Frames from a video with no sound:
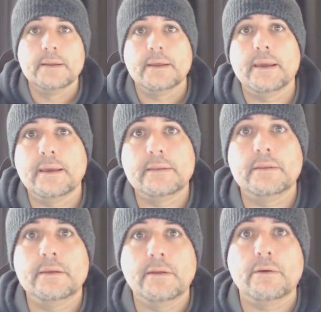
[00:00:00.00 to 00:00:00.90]

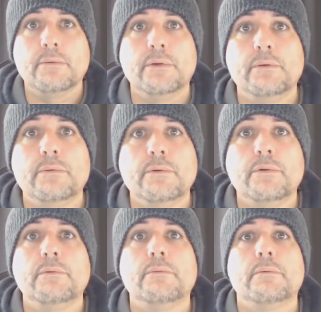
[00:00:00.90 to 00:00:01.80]
and you know,
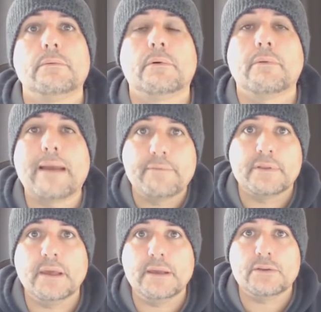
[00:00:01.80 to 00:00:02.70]
you
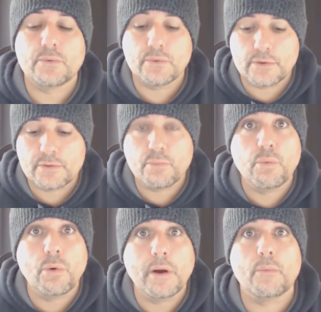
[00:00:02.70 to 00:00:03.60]
gravitate towards
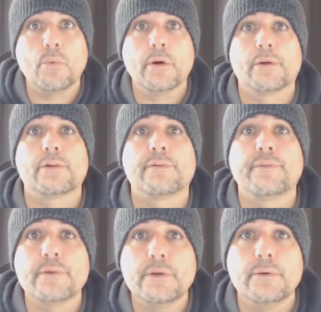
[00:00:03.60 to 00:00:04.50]
what works
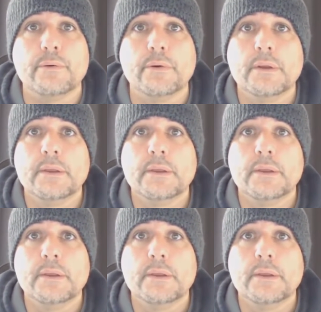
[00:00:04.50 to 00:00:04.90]
for you.